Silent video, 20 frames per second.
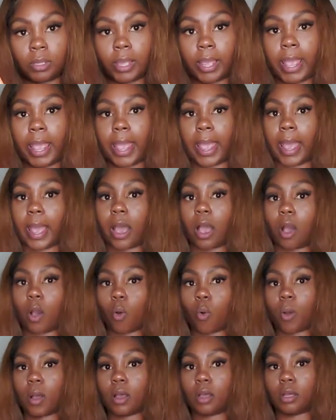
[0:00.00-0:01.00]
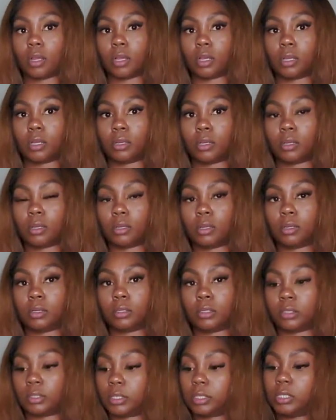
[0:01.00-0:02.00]
How
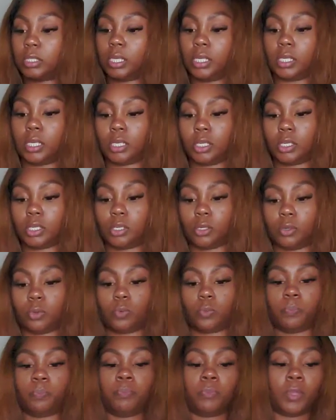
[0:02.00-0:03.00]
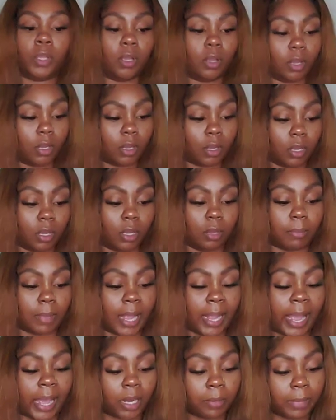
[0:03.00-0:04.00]
stinking cute. Um, I
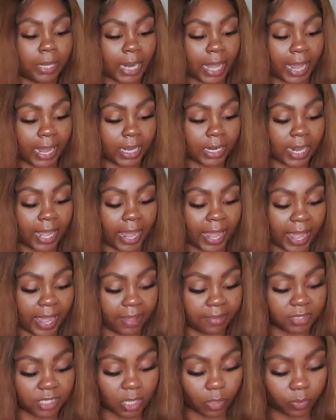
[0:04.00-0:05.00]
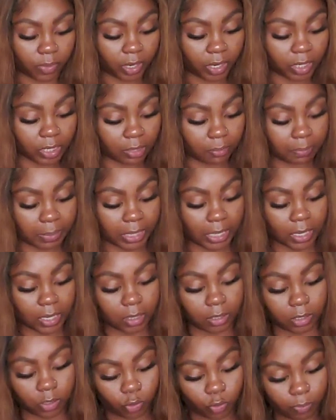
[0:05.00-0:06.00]
got them in an eight and a half, so they're going to be a
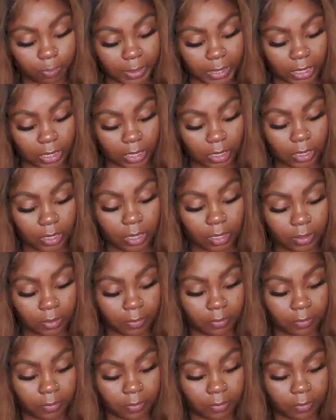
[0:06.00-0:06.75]
little big.